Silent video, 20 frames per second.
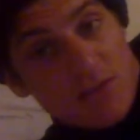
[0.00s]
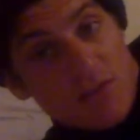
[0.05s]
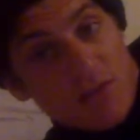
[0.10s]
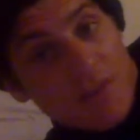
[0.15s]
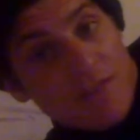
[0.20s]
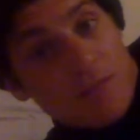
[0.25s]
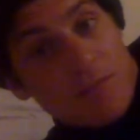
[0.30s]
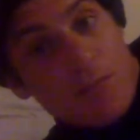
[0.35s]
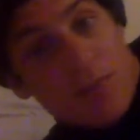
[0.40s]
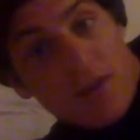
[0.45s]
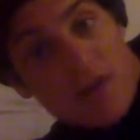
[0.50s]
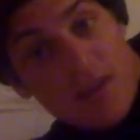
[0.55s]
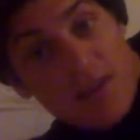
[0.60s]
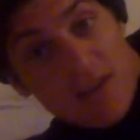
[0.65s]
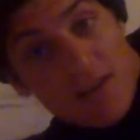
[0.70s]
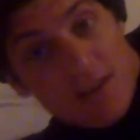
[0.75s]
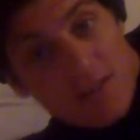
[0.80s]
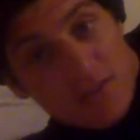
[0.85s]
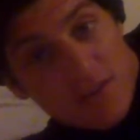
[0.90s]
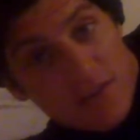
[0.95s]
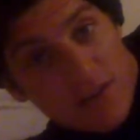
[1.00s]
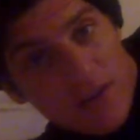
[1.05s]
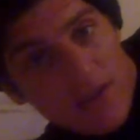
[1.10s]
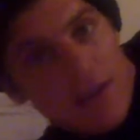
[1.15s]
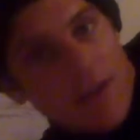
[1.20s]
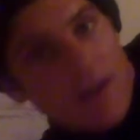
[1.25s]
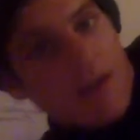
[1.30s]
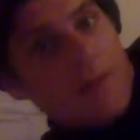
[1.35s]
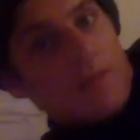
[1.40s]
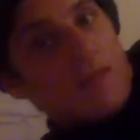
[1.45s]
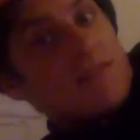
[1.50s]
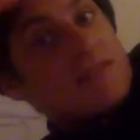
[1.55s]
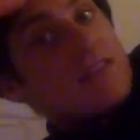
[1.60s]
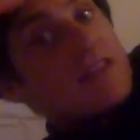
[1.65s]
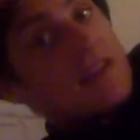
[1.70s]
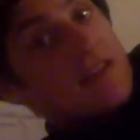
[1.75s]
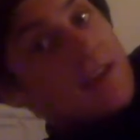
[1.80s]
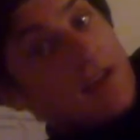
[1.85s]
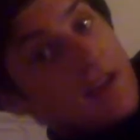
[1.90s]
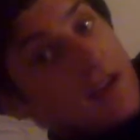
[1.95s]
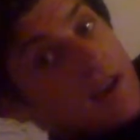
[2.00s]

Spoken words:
Do you have to precursor it by saying,